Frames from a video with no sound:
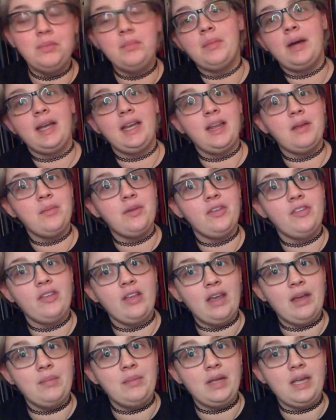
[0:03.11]
My name is
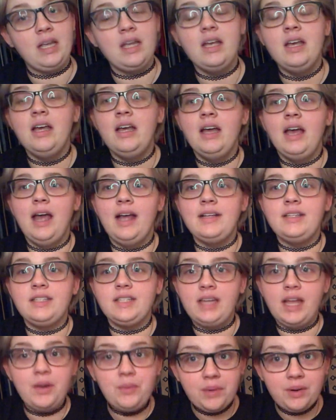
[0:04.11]
Emmy, and
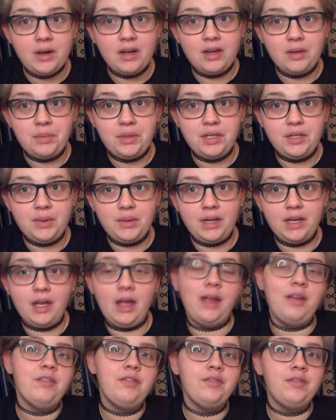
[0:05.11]
today we're going to be doing
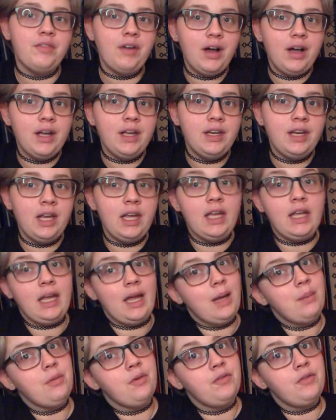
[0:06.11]
a fun
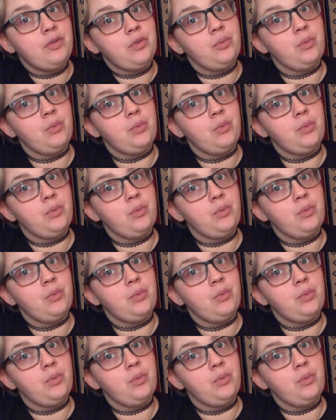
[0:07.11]
Game of